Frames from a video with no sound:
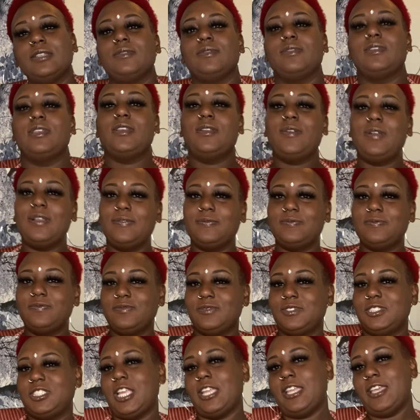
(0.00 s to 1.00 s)
Yeah, them
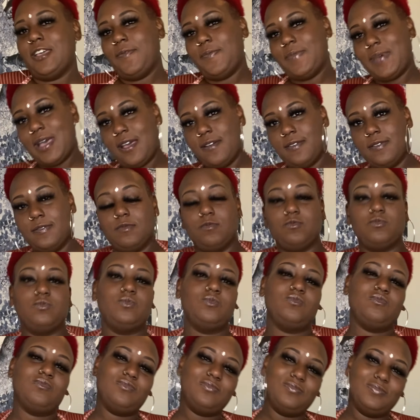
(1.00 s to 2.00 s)
mm, out. Mm,
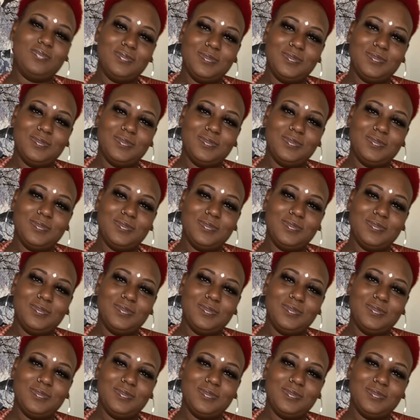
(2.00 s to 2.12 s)
mm.